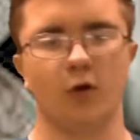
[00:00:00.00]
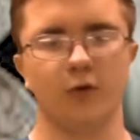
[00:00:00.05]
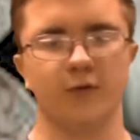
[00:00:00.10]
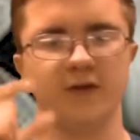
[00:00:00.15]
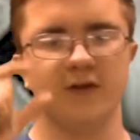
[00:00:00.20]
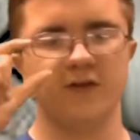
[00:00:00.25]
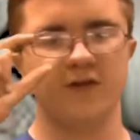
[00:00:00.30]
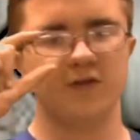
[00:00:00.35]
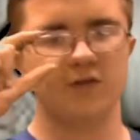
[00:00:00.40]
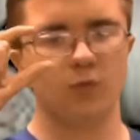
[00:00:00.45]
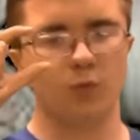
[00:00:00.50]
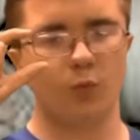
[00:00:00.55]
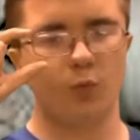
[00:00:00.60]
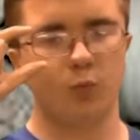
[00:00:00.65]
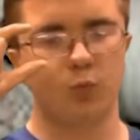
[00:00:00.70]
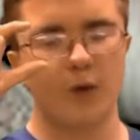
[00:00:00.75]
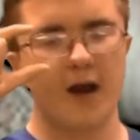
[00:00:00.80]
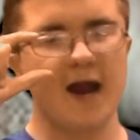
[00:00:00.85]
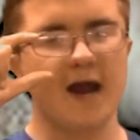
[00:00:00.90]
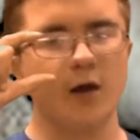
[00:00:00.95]
are these
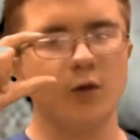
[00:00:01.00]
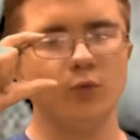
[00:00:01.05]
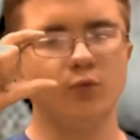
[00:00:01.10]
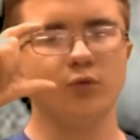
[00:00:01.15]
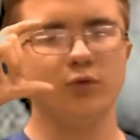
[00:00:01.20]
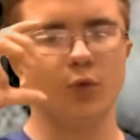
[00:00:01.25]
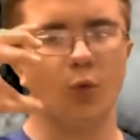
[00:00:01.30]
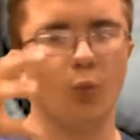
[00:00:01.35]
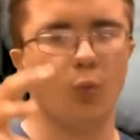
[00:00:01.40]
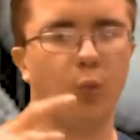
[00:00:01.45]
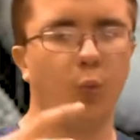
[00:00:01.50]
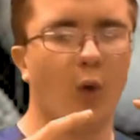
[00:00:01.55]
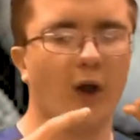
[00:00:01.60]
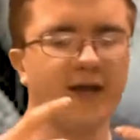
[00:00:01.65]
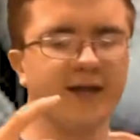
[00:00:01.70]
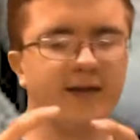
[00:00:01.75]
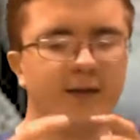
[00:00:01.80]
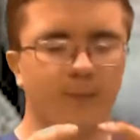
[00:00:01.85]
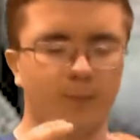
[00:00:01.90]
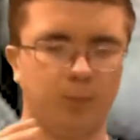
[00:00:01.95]
round
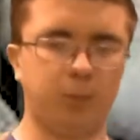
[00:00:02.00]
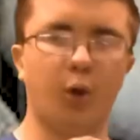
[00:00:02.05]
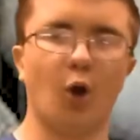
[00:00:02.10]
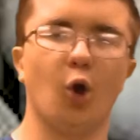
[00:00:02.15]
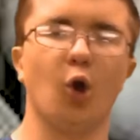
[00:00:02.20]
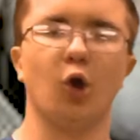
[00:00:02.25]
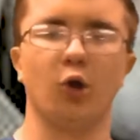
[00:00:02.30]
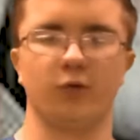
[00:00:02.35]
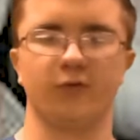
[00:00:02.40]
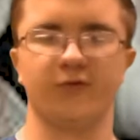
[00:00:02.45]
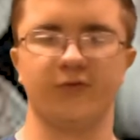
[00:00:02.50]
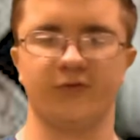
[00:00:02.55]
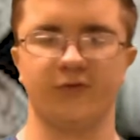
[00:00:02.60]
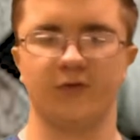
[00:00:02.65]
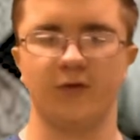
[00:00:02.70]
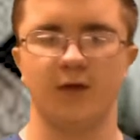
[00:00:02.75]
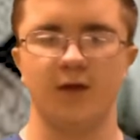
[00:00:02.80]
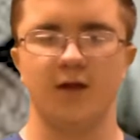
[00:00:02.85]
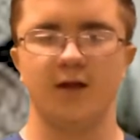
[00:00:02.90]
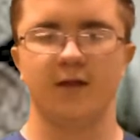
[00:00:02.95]
white balls,
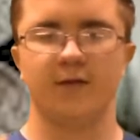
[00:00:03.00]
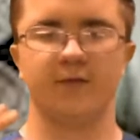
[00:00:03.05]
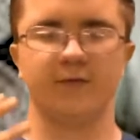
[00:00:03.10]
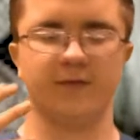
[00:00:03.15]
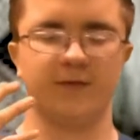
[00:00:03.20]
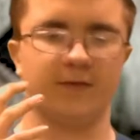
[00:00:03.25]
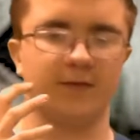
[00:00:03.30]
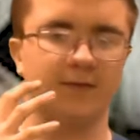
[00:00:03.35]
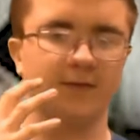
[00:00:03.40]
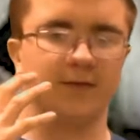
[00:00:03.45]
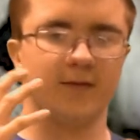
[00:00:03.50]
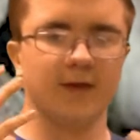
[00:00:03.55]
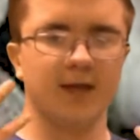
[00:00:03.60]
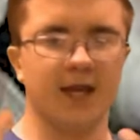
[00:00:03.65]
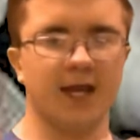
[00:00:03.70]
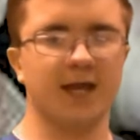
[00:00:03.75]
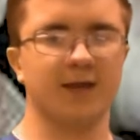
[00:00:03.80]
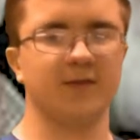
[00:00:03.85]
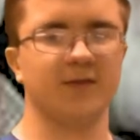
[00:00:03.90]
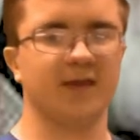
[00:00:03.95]

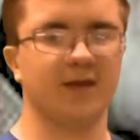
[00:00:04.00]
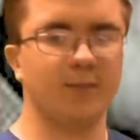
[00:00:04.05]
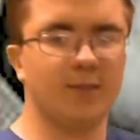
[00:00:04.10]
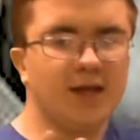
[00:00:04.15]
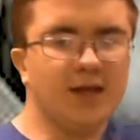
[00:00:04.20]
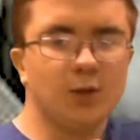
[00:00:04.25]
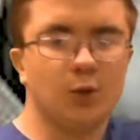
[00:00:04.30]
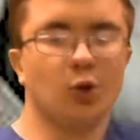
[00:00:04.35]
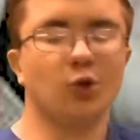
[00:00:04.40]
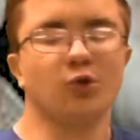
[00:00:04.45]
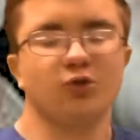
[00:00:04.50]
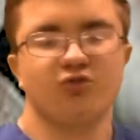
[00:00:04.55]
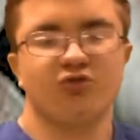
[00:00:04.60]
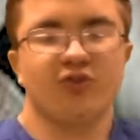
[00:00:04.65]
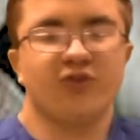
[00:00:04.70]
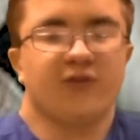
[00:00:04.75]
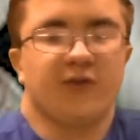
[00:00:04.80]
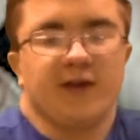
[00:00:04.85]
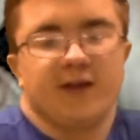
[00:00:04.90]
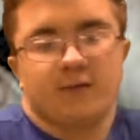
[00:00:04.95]
and they may look
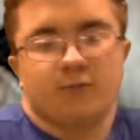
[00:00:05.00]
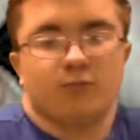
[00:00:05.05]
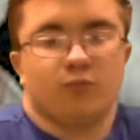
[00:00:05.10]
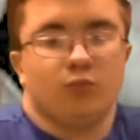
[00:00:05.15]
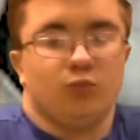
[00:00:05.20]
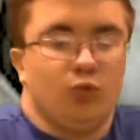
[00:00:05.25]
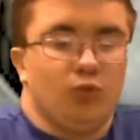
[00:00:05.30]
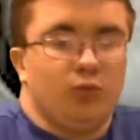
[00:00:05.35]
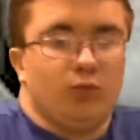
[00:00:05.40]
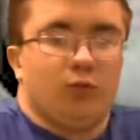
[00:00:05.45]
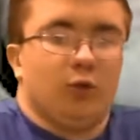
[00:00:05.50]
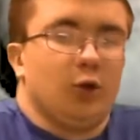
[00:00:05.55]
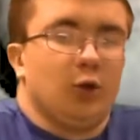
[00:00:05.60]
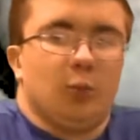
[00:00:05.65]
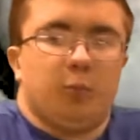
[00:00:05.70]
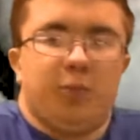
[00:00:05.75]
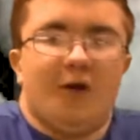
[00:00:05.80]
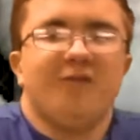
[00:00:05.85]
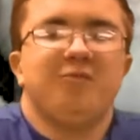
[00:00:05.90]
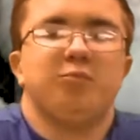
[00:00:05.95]
just like
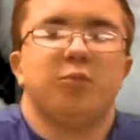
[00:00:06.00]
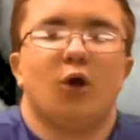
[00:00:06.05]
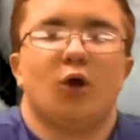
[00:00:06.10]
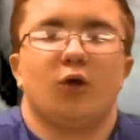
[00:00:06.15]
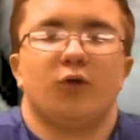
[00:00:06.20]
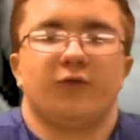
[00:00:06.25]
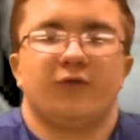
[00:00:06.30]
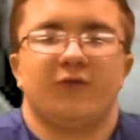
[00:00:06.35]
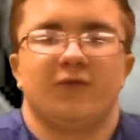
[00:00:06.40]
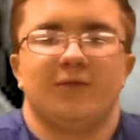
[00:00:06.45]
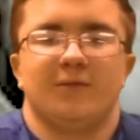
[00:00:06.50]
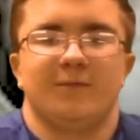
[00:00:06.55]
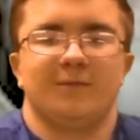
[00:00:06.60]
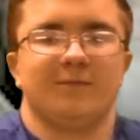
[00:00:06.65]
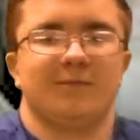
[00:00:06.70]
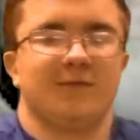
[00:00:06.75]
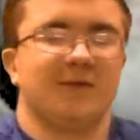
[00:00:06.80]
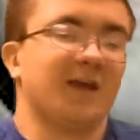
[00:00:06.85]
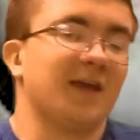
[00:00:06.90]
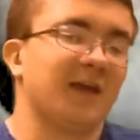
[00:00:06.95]
little puffballs,
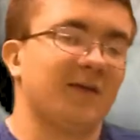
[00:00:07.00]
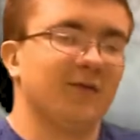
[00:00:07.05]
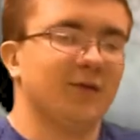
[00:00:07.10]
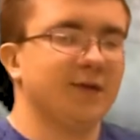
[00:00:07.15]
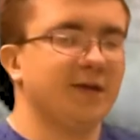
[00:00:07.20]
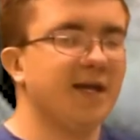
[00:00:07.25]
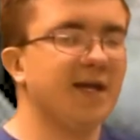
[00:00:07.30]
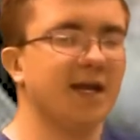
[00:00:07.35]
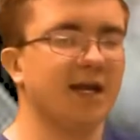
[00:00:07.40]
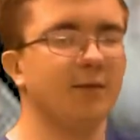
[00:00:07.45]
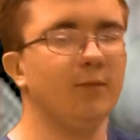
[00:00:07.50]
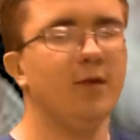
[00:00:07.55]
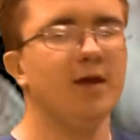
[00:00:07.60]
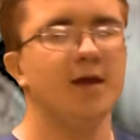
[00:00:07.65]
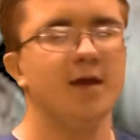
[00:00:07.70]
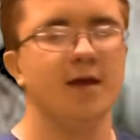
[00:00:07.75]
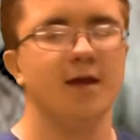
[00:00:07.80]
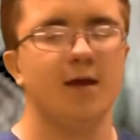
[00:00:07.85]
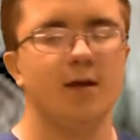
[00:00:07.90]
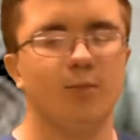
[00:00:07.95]
given the name,
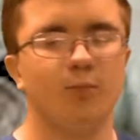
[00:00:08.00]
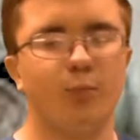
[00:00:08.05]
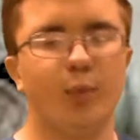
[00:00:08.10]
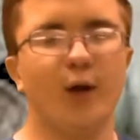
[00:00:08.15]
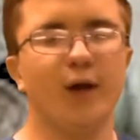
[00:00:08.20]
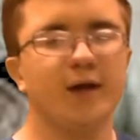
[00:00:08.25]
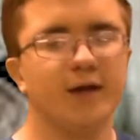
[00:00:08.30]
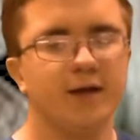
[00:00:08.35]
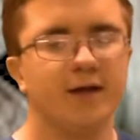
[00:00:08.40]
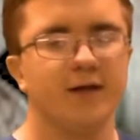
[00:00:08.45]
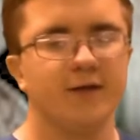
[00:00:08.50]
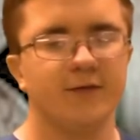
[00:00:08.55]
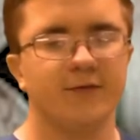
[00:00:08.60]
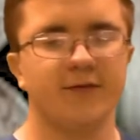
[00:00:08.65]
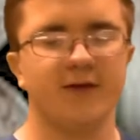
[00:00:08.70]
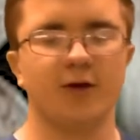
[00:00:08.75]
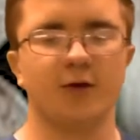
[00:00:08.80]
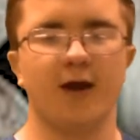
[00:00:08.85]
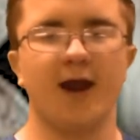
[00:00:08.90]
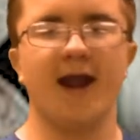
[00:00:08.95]
but
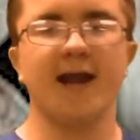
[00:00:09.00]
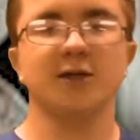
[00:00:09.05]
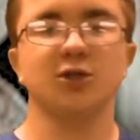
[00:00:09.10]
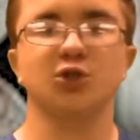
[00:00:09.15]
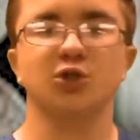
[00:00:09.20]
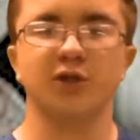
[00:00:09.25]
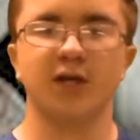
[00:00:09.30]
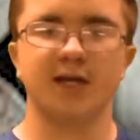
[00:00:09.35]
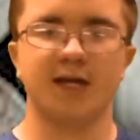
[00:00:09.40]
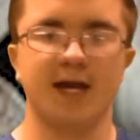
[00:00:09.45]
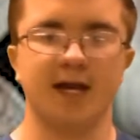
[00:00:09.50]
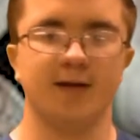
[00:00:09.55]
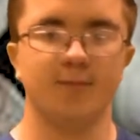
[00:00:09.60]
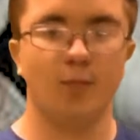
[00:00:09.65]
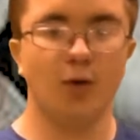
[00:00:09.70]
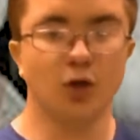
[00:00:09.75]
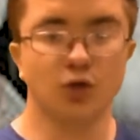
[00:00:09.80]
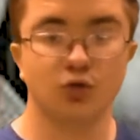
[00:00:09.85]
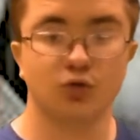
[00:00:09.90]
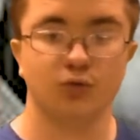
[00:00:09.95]
they're actually a kind
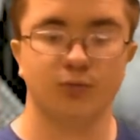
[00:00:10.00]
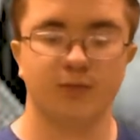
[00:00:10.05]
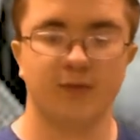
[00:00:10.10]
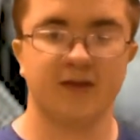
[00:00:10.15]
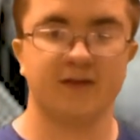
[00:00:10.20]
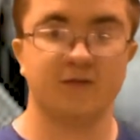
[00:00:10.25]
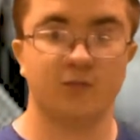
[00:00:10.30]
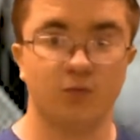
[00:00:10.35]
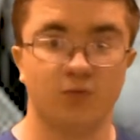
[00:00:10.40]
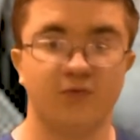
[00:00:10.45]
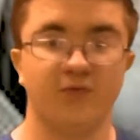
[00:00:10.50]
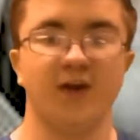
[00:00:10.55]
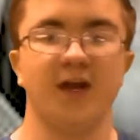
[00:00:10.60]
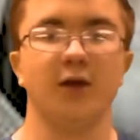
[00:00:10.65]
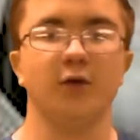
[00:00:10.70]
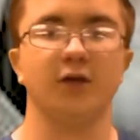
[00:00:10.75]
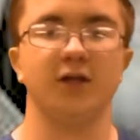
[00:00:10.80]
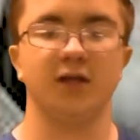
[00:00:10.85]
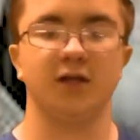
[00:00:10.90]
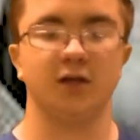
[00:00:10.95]
of mushroom that's
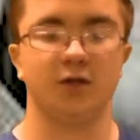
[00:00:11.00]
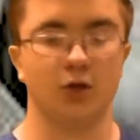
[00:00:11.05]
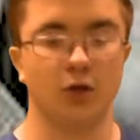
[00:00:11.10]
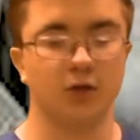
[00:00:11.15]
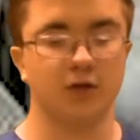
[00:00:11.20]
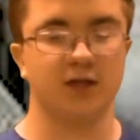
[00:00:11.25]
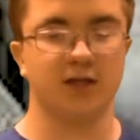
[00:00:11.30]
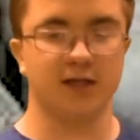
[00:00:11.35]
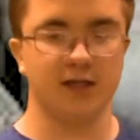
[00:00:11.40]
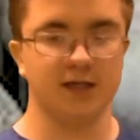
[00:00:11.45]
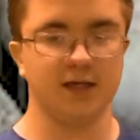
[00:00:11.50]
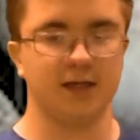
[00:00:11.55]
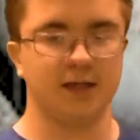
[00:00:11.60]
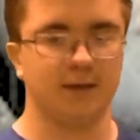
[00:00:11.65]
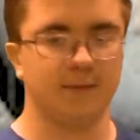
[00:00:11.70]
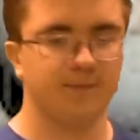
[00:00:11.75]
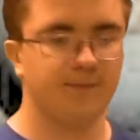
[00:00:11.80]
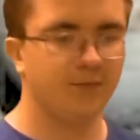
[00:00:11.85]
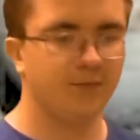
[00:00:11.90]
very good to eat.